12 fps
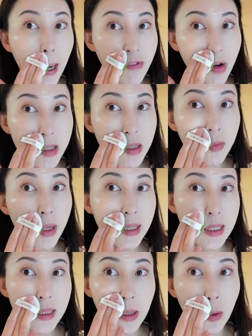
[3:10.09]
I've got some
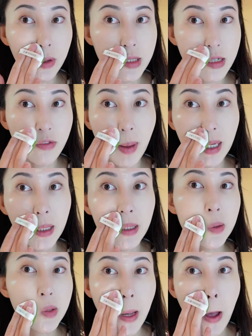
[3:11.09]
redness in the corners of my
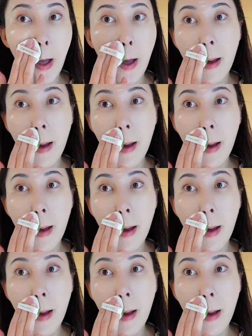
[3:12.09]
nose.